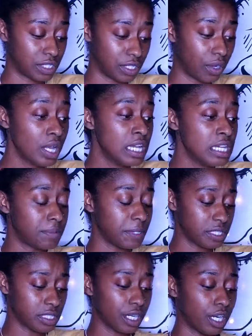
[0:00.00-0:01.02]
So,
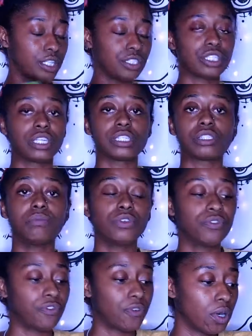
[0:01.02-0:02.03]
Spirit is encouraging us to
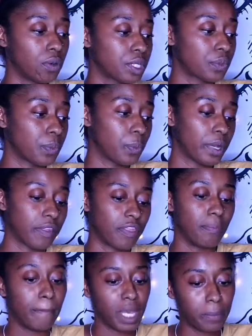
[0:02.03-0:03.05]
move forward with
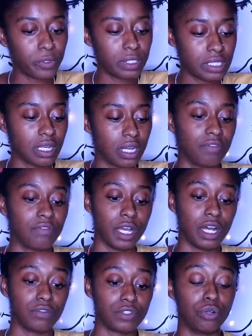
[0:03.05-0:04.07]
memories of love.